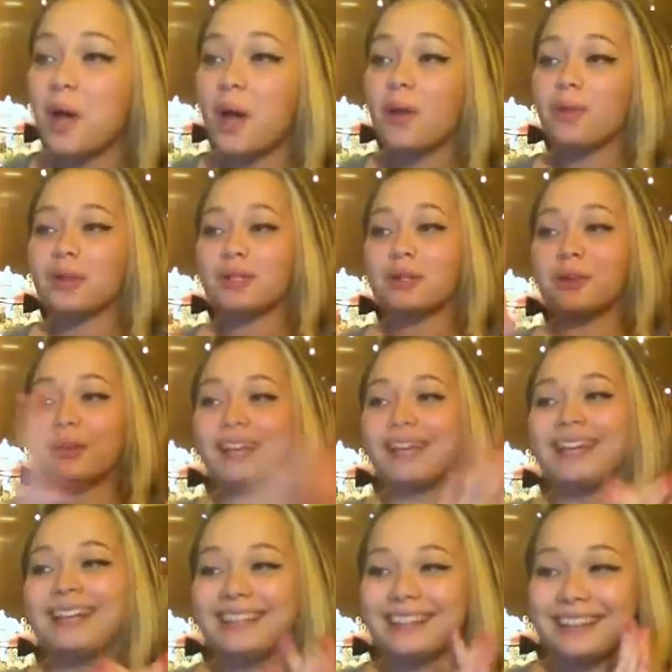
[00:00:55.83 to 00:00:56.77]
So there's a
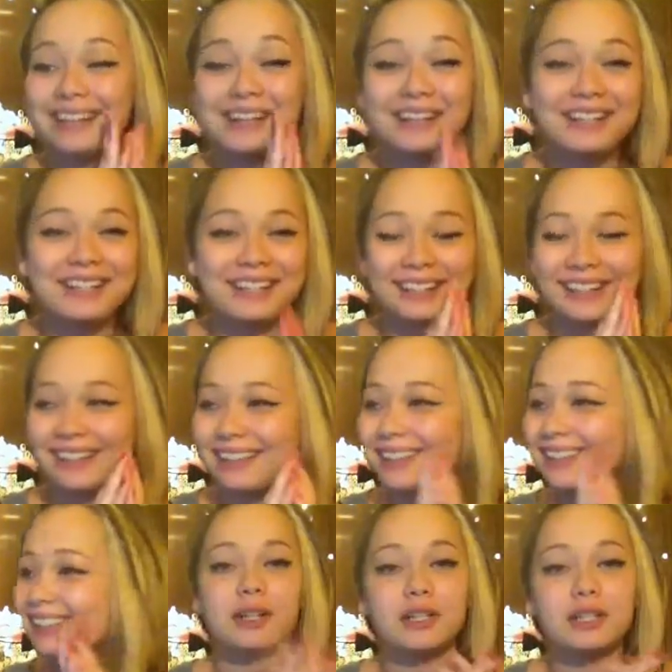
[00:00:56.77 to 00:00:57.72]

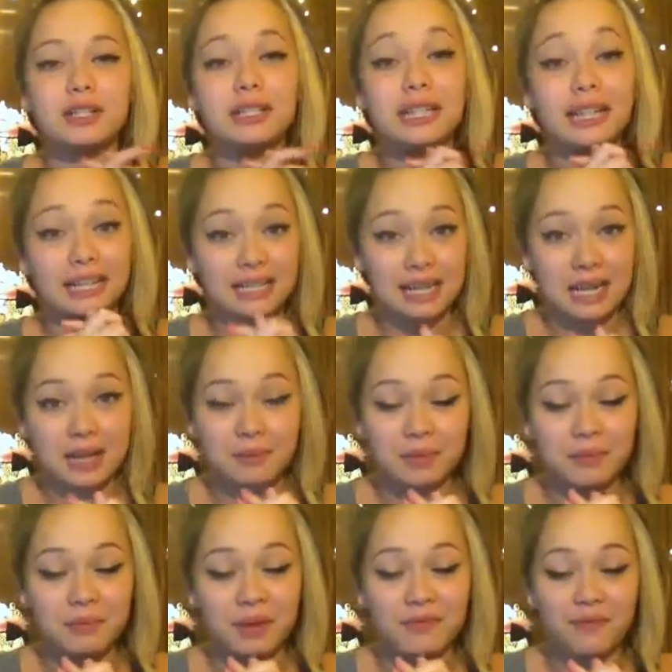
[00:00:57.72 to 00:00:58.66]

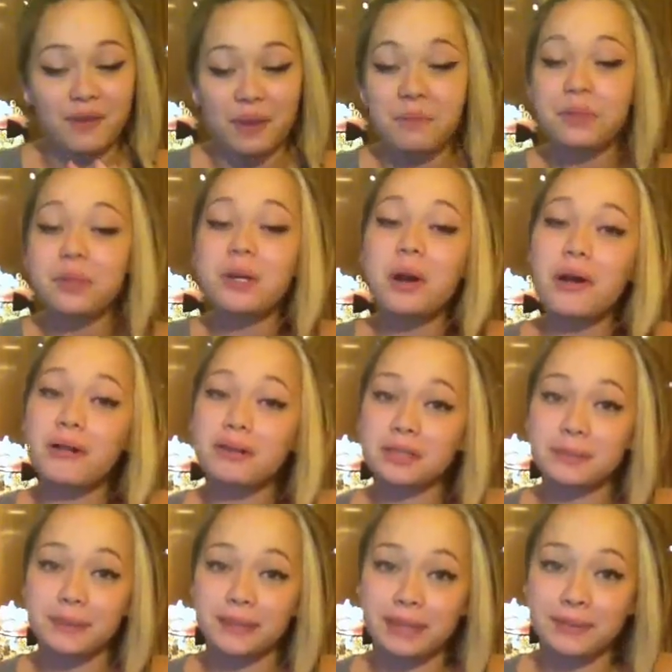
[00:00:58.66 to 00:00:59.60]
nickname that my family
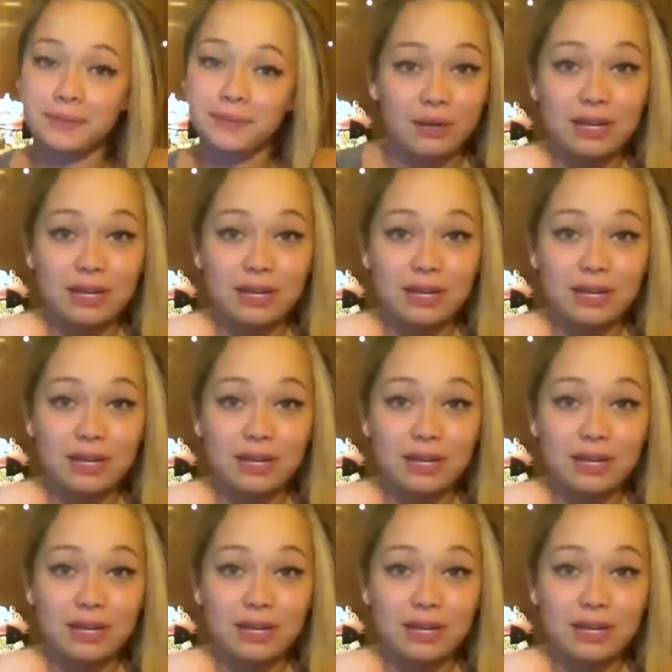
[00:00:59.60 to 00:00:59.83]
calls me.